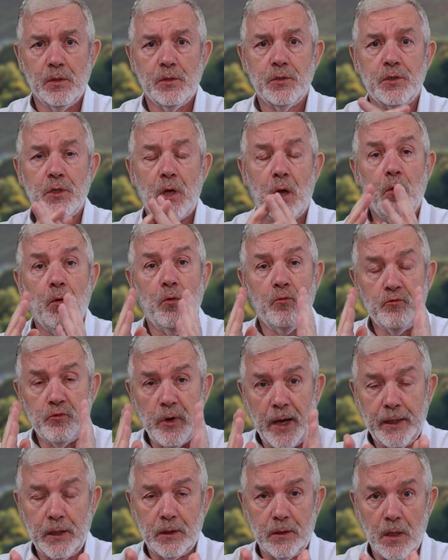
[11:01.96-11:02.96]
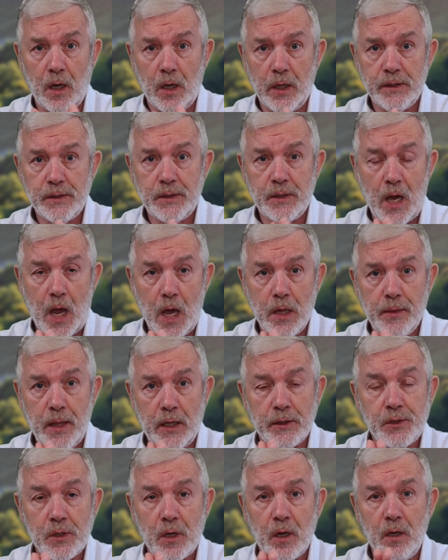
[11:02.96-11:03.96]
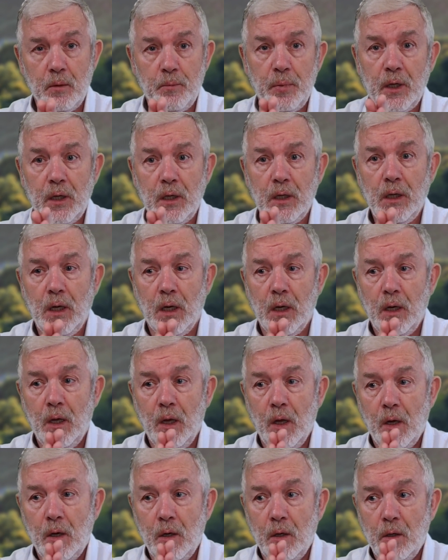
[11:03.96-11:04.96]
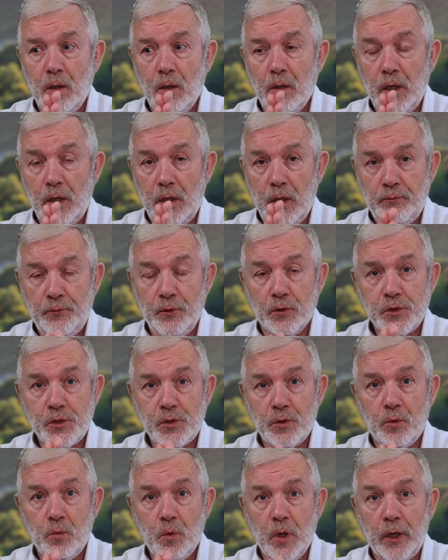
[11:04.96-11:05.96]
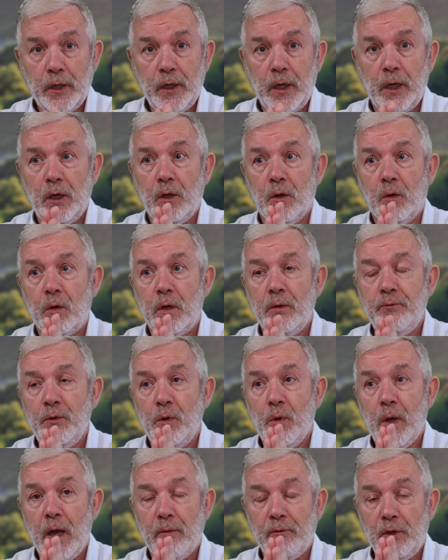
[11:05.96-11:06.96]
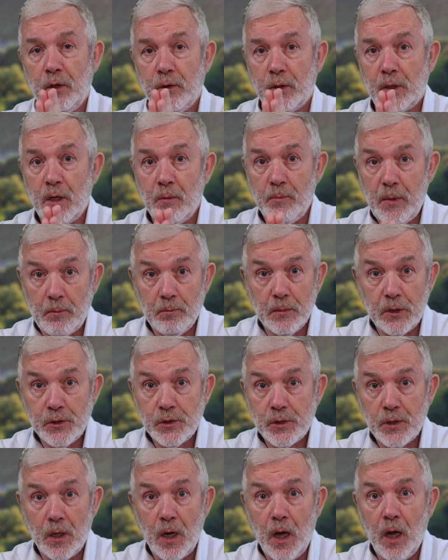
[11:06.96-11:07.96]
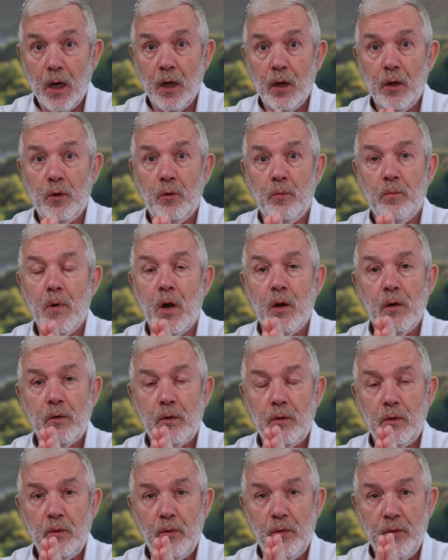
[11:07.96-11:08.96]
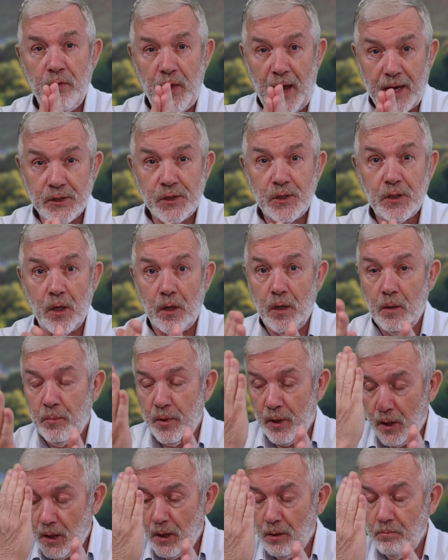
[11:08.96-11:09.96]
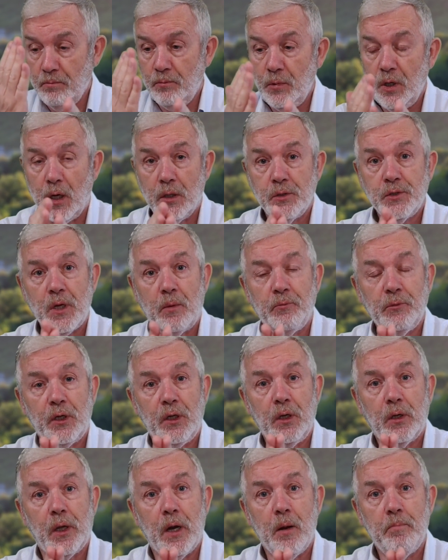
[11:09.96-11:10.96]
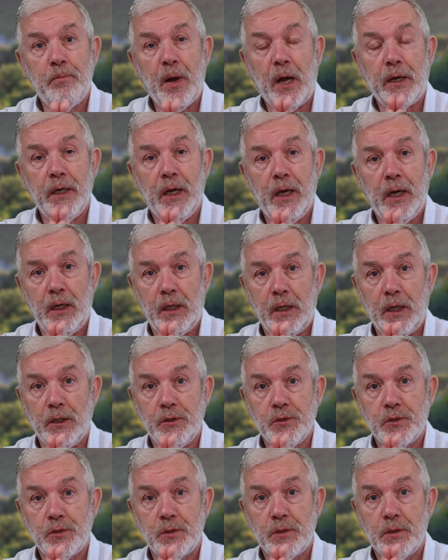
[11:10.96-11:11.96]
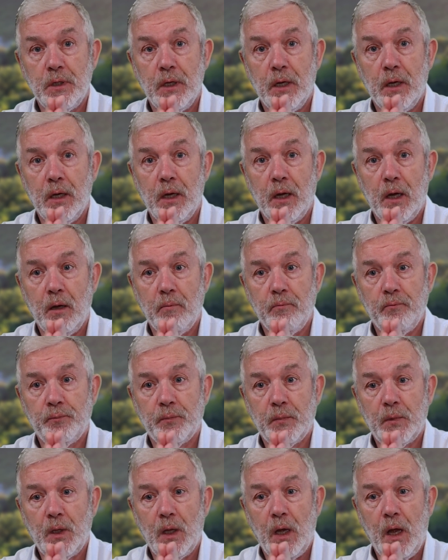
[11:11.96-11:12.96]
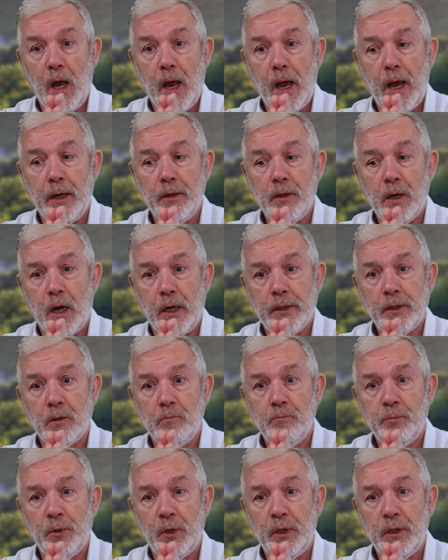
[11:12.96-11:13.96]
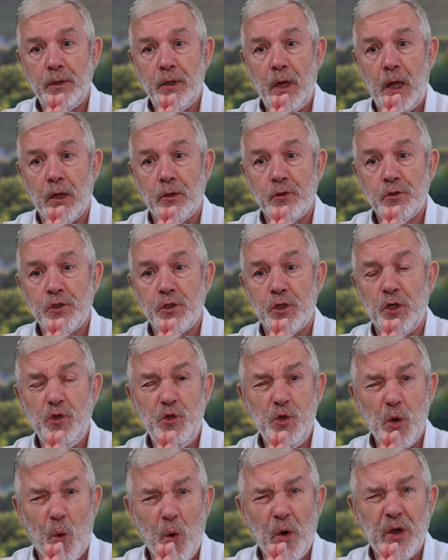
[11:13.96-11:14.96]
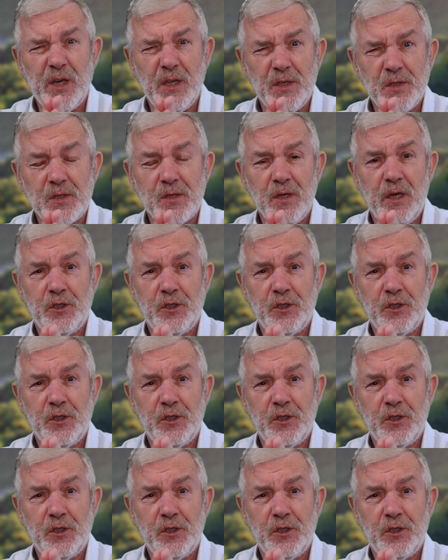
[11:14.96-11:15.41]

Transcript: So recognize that. That's going to be, if you're still working or if you have a lot of commitments at home, that's going to be, something you're going to butt your head against. And I can put it down to noise.